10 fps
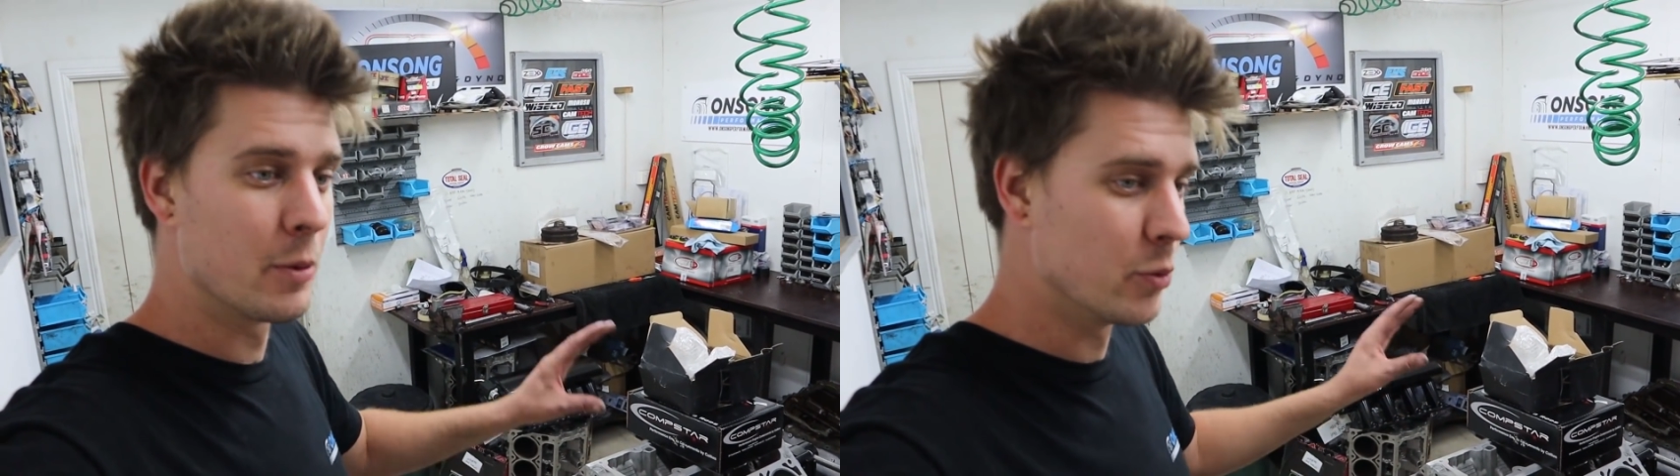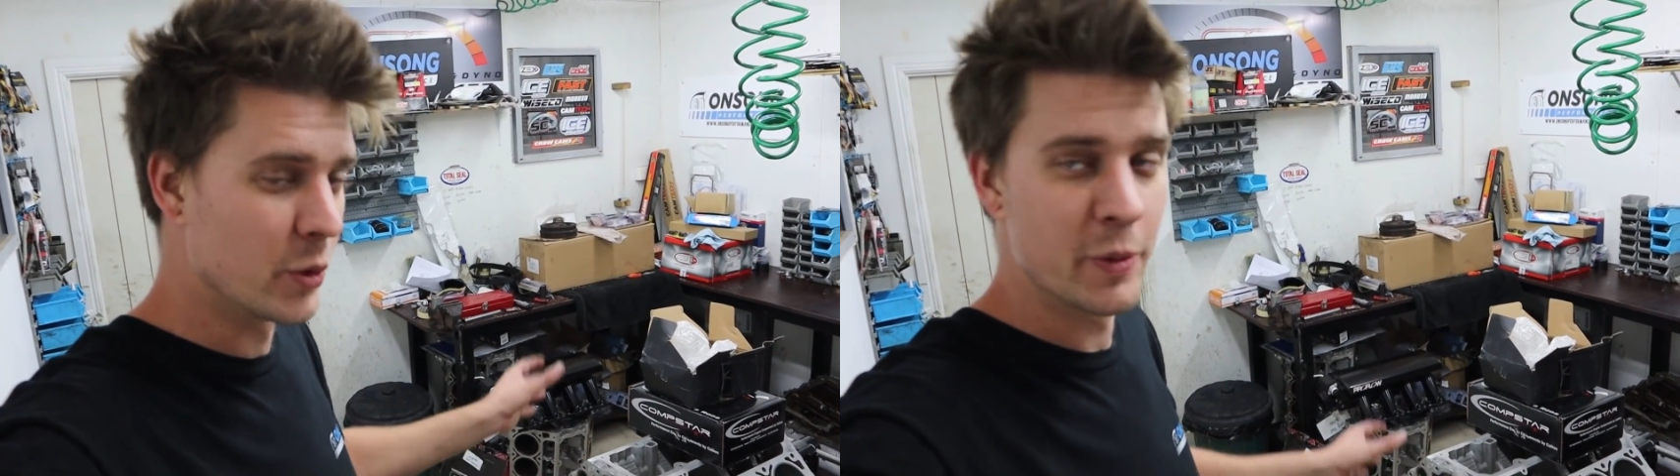
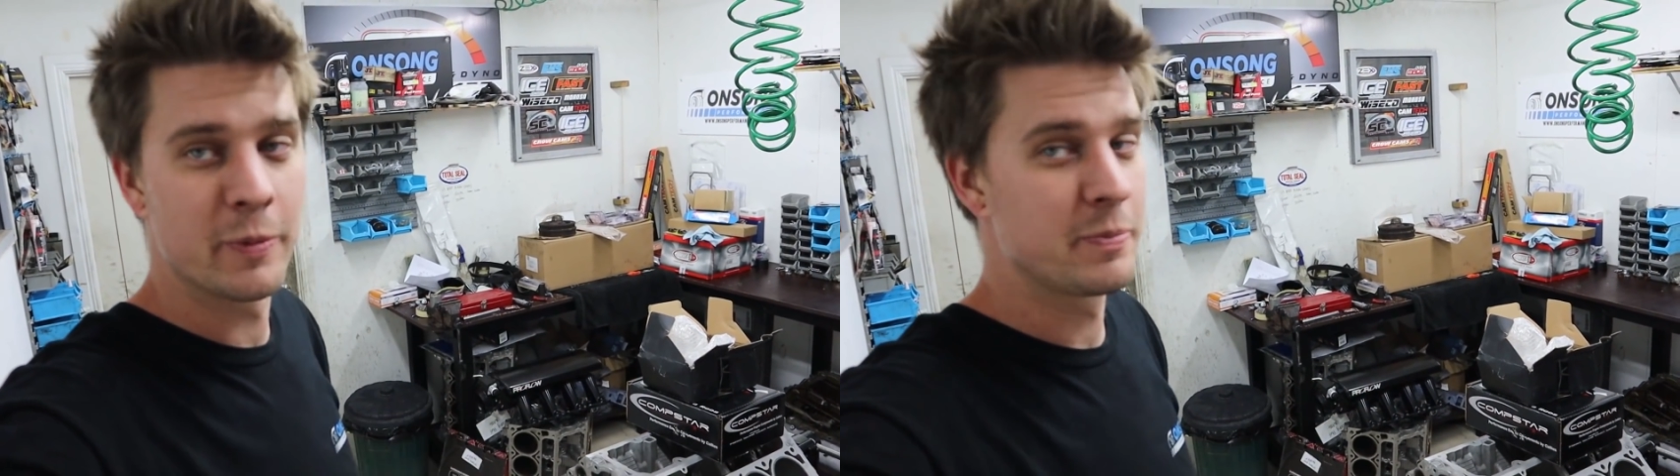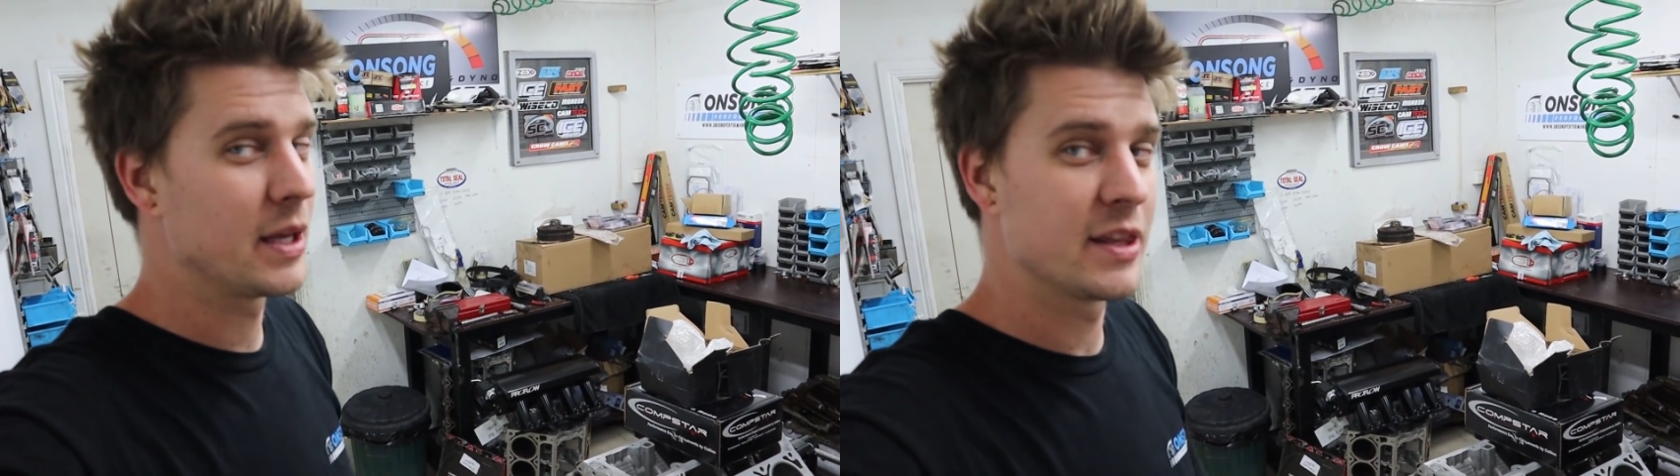we'll
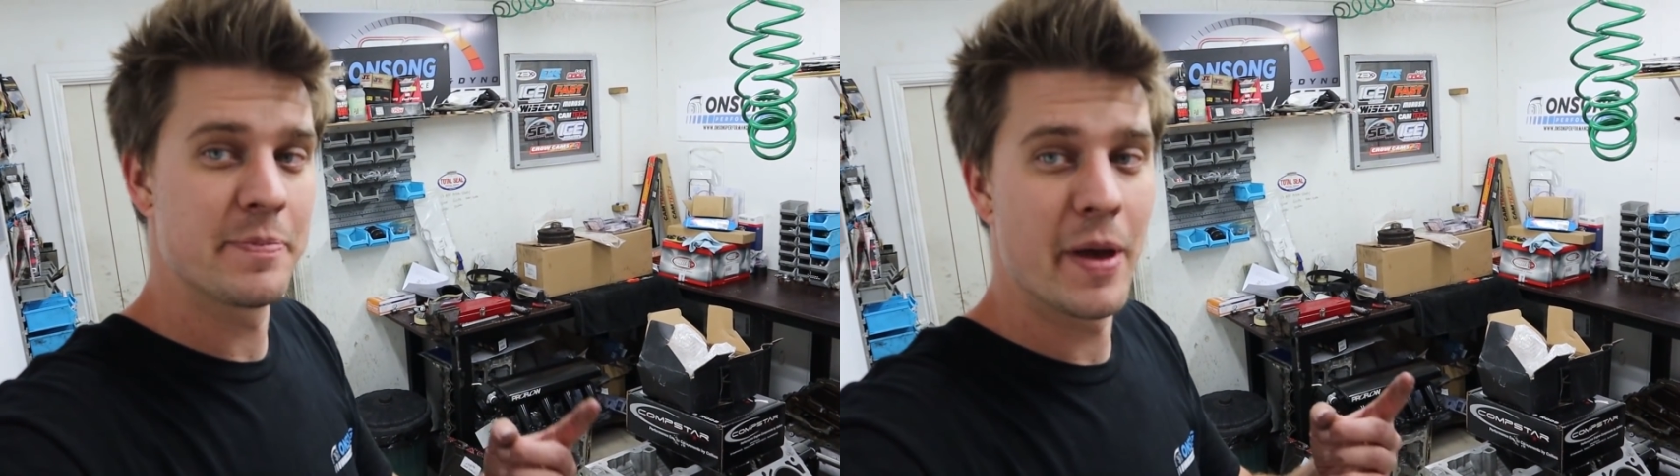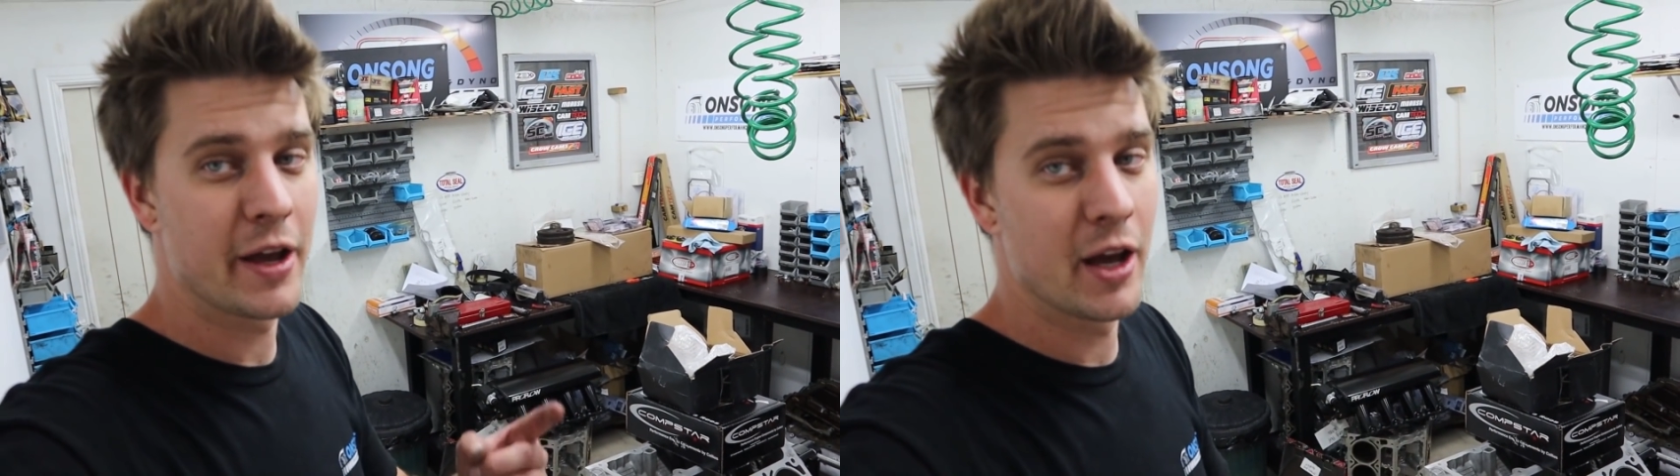pick
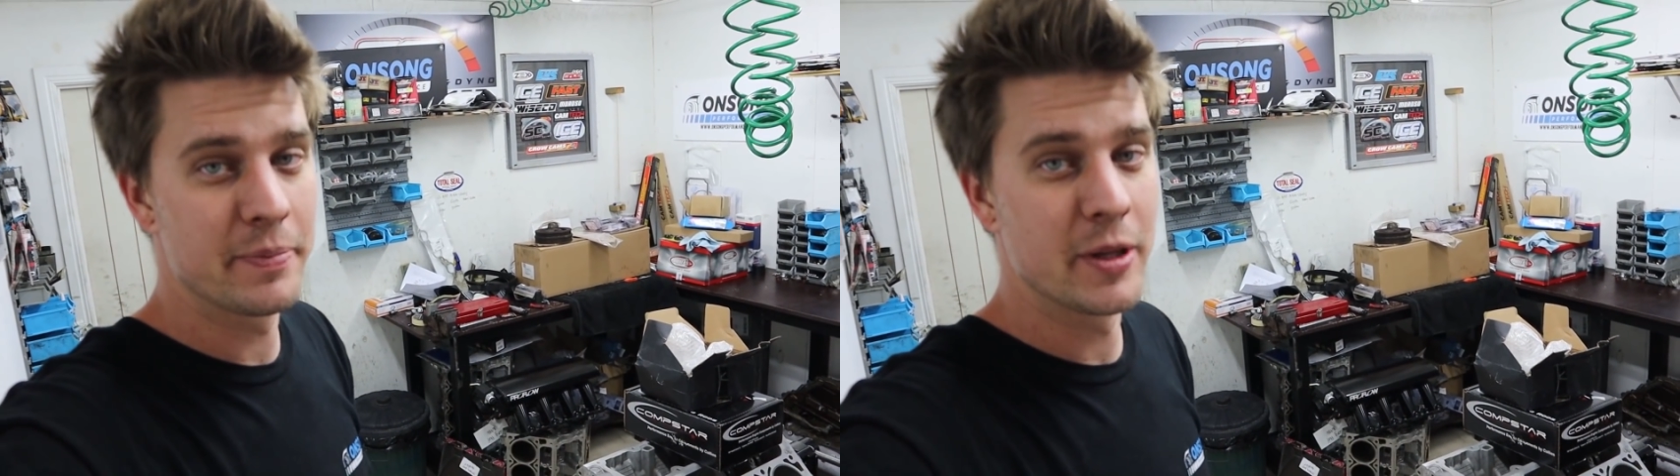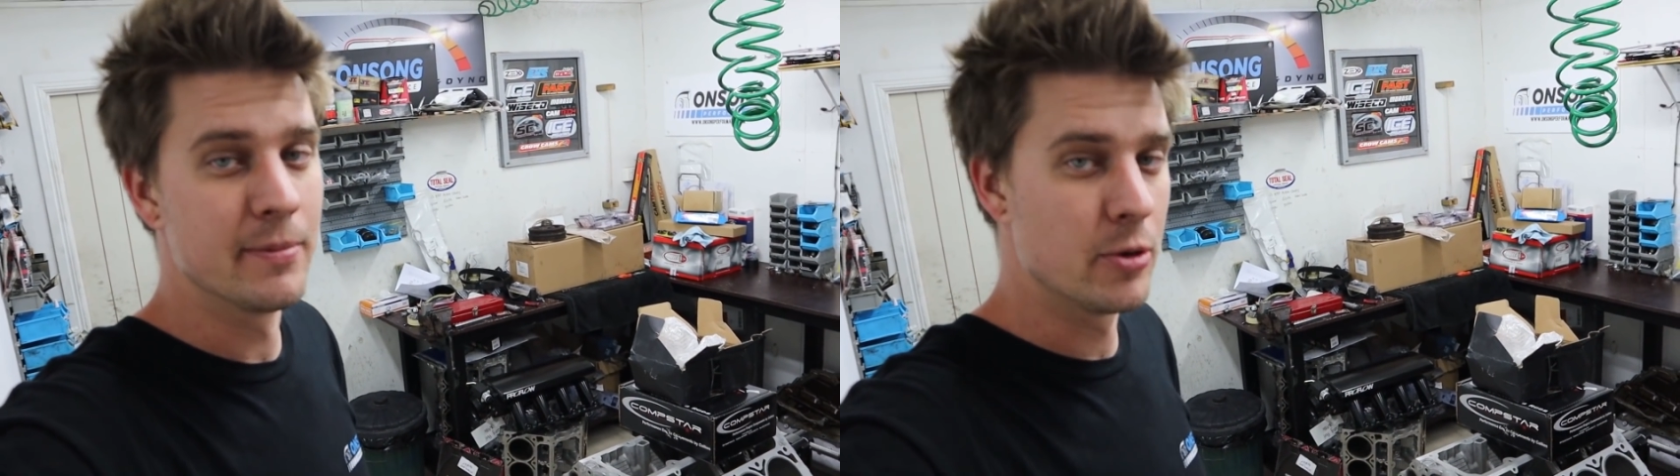this back
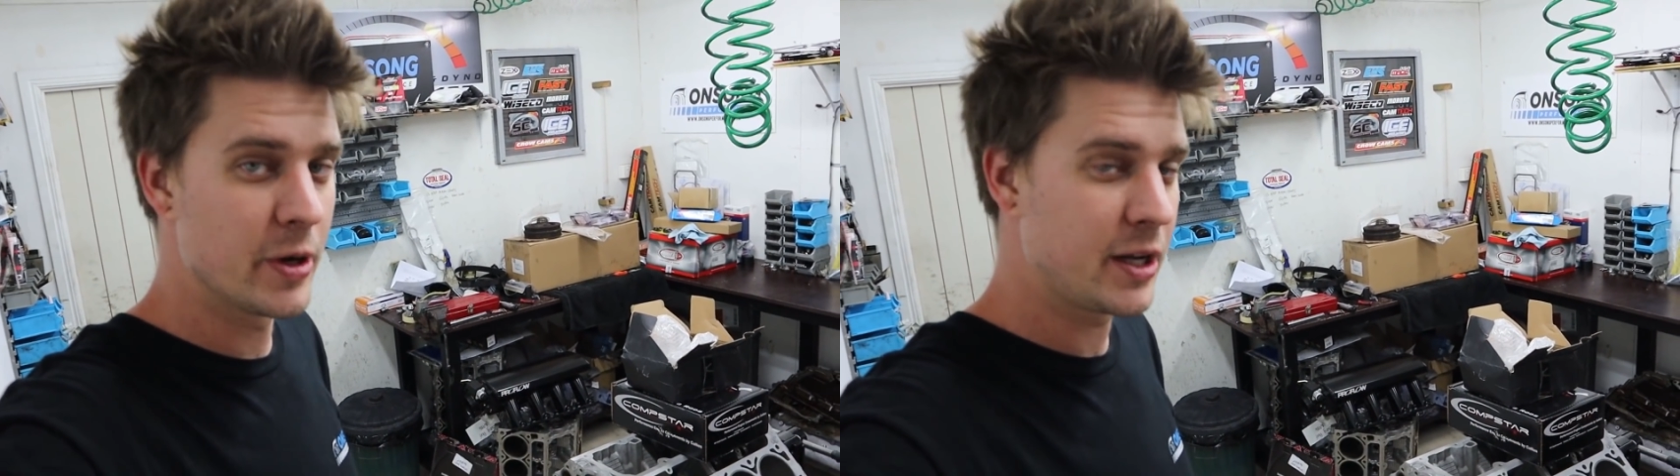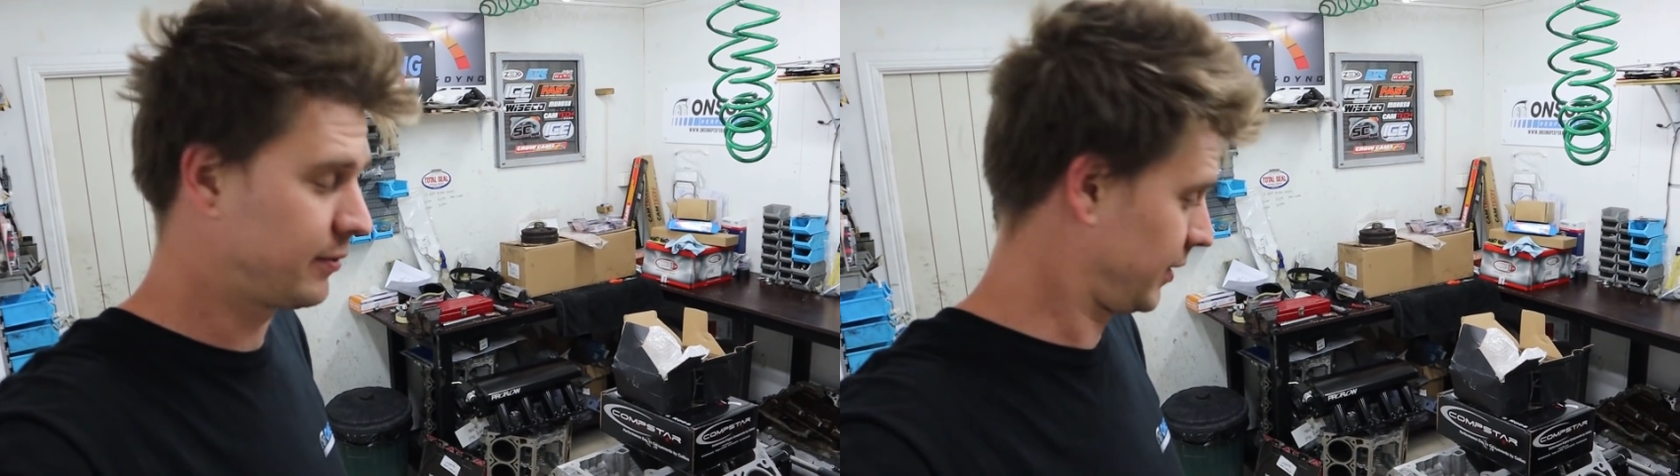up in the
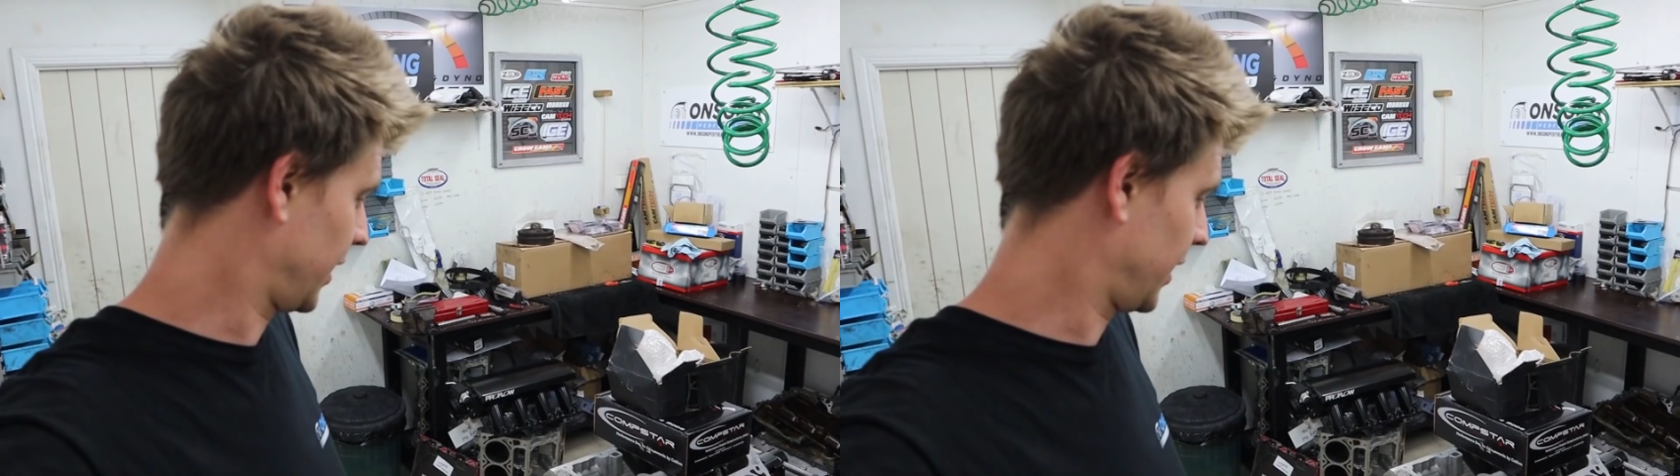morning,